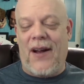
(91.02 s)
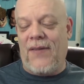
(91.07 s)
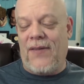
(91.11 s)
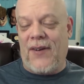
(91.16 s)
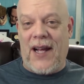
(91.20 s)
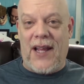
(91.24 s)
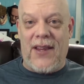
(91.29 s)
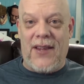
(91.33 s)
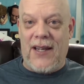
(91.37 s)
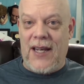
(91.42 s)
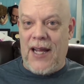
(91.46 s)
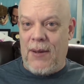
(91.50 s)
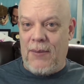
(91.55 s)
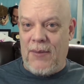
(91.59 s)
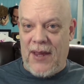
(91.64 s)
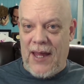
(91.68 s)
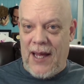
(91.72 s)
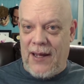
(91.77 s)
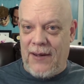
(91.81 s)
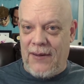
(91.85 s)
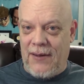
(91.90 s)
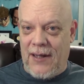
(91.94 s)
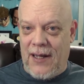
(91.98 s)
forgot the name of
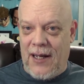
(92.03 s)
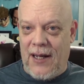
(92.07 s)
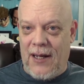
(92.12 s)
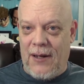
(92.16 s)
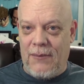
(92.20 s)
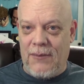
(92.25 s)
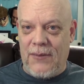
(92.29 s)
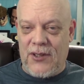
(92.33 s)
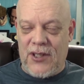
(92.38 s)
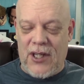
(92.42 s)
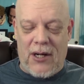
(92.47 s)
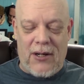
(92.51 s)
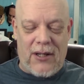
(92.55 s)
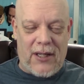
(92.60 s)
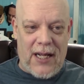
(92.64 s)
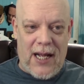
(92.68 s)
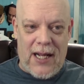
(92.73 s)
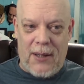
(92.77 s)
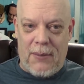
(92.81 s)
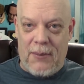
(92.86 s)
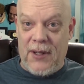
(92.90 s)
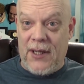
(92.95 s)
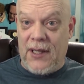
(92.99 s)
that
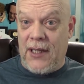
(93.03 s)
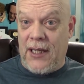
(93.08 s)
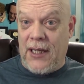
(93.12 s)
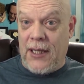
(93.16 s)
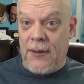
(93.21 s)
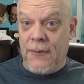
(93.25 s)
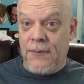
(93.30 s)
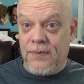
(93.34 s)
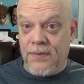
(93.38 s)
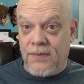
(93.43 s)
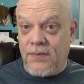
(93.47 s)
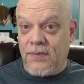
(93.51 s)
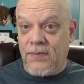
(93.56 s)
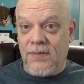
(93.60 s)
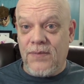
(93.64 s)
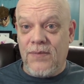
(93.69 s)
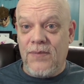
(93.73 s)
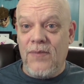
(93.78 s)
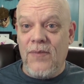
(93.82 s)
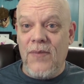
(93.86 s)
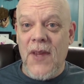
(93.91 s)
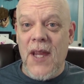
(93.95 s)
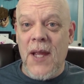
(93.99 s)
Sharingan ability,
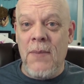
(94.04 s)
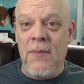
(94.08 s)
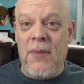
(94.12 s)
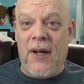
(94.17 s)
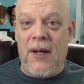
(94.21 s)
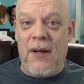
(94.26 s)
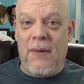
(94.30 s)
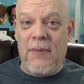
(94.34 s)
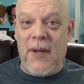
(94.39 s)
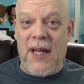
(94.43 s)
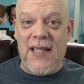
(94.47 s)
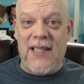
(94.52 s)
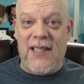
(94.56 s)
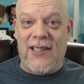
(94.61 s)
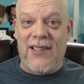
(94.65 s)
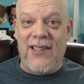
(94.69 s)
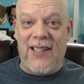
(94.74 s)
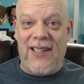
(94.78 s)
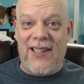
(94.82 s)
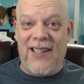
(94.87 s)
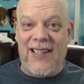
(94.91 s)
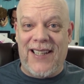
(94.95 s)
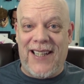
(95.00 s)
but
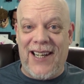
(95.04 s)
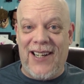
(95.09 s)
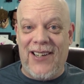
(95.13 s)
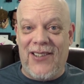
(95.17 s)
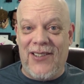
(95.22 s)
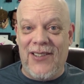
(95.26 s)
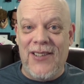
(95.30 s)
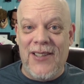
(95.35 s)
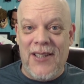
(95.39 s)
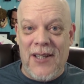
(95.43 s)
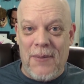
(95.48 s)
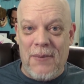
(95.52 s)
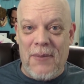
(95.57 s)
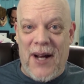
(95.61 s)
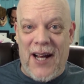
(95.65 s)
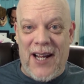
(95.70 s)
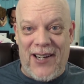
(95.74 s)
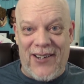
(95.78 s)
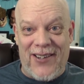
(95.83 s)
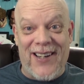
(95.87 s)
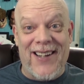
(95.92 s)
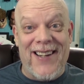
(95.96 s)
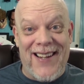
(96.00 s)
basically to kill
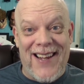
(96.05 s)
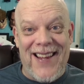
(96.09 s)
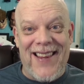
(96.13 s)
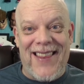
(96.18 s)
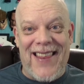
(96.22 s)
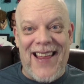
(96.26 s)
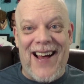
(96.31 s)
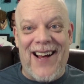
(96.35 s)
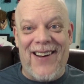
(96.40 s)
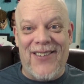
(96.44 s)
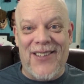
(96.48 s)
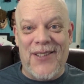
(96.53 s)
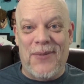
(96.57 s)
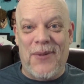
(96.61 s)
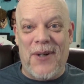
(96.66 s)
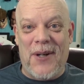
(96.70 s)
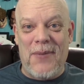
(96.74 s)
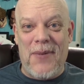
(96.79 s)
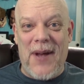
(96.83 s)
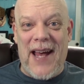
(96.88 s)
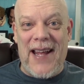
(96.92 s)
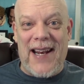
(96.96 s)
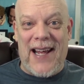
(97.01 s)
Madara. That was
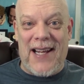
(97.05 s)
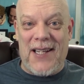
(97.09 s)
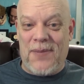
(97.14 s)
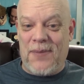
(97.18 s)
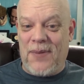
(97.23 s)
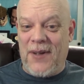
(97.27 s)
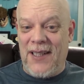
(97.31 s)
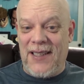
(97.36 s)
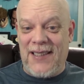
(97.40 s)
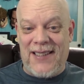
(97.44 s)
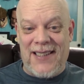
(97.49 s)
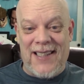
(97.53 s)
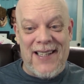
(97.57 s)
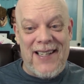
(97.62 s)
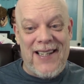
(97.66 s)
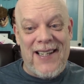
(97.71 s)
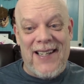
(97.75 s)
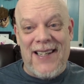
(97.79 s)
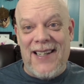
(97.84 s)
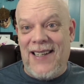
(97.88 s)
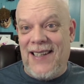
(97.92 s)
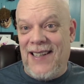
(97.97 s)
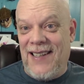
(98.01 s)
pretty badass. Plus,
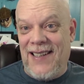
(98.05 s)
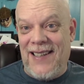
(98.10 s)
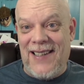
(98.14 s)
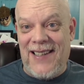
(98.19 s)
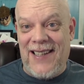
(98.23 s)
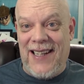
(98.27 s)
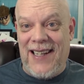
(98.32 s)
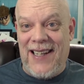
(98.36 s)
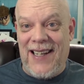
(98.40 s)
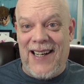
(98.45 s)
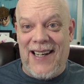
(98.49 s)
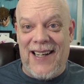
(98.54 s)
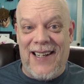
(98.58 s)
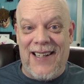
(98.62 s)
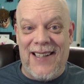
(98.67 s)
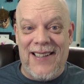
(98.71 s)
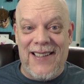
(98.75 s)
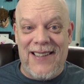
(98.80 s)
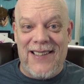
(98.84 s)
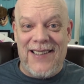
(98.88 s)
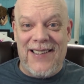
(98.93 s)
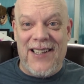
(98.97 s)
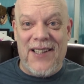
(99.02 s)

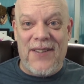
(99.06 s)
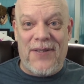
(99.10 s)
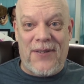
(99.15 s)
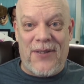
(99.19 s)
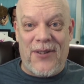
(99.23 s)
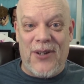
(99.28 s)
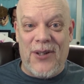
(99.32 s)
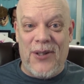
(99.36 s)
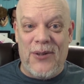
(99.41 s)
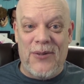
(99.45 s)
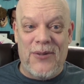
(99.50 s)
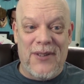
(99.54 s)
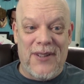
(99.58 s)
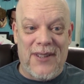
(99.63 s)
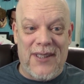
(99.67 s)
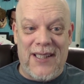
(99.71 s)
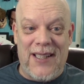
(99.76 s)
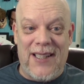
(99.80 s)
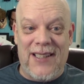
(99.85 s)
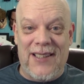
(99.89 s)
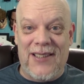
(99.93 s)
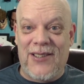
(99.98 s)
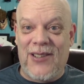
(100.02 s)
the Leaf Crew
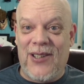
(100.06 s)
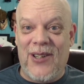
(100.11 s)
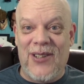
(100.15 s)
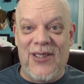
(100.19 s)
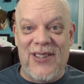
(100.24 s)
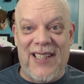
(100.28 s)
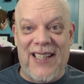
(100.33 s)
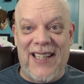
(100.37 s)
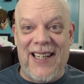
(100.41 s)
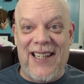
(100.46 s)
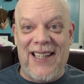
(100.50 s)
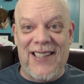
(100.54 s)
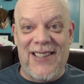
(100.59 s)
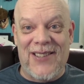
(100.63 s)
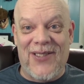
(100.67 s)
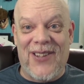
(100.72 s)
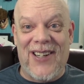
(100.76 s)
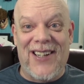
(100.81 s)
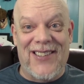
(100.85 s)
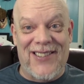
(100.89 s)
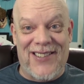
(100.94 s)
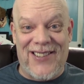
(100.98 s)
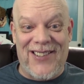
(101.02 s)
is closing in as
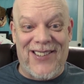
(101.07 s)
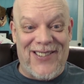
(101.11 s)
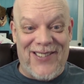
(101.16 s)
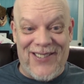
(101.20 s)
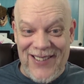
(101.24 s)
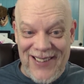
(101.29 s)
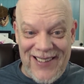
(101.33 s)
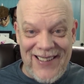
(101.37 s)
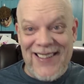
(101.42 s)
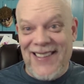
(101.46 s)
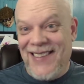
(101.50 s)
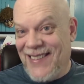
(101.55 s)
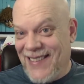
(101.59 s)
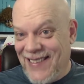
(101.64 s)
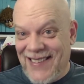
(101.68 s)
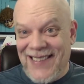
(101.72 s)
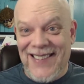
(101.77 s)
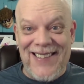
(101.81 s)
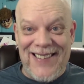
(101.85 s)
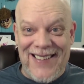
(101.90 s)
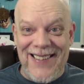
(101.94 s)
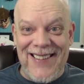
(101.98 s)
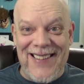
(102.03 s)
well, so
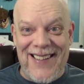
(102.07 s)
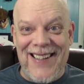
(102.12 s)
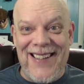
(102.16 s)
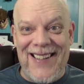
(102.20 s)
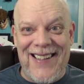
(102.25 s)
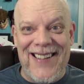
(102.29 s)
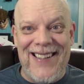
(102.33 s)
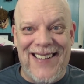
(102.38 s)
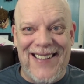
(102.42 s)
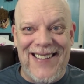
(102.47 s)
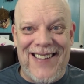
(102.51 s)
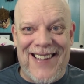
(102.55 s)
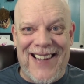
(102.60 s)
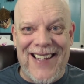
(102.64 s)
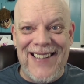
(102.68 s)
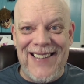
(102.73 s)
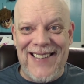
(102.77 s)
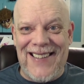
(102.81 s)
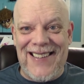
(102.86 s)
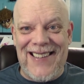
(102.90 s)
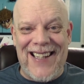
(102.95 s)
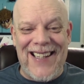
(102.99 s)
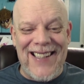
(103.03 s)

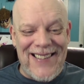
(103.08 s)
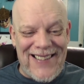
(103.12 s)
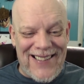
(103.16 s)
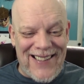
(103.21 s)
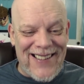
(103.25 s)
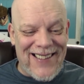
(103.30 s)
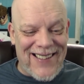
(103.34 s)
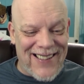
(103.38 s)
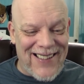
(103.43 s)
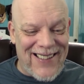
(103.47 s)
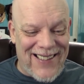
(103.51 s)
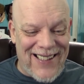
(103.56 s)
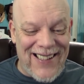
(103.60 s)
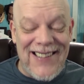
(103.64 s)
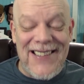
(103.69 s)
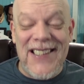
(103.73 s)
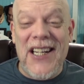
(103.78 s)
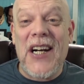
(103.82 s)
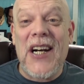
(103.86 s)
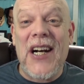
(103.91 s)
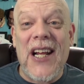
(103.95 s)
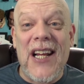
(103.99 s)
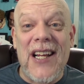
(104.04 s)
things are
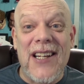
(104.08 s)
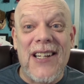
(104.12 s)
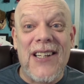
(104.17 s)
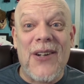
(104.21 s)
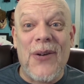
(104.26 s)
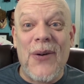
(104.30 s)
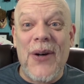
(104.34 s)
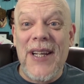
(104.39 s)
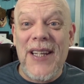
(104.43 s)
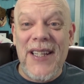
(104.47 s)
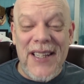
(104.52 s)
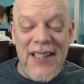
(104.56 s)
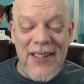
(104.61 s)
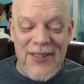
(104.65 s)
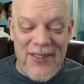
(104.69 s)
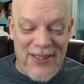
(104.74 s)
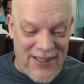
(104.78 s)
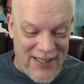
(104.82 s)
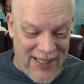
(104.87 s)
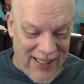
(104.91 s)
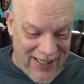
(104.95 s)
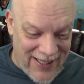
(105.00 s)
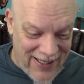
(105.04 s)
quite
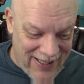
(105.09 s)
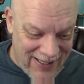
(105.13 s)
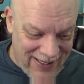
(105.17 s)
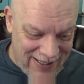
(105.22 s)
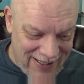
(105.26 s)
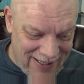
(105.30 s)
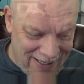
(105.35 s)
interesting.